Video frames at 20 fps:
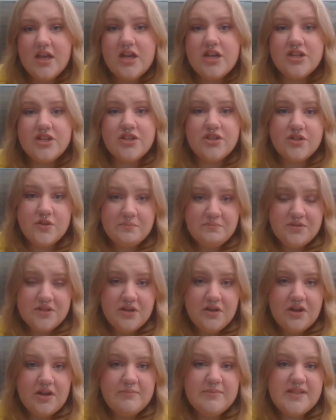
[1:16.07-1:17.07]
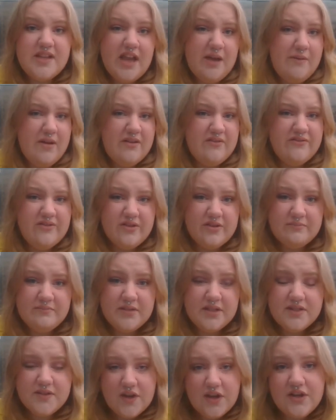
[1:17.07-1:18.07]
Sometimes, however,
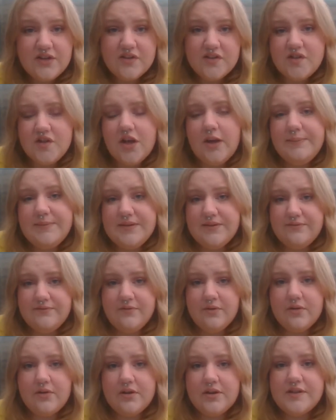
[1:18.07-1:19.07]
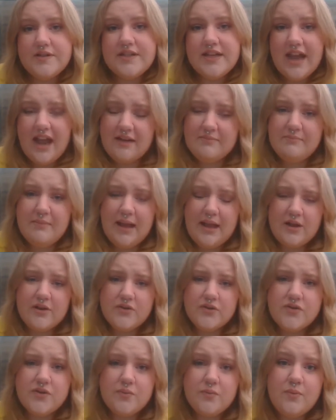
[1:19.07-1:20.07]
certain types of fungus can make
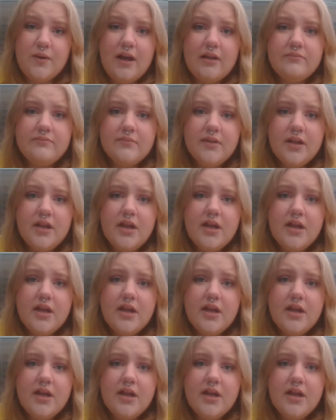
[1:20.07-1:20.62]
us unwell.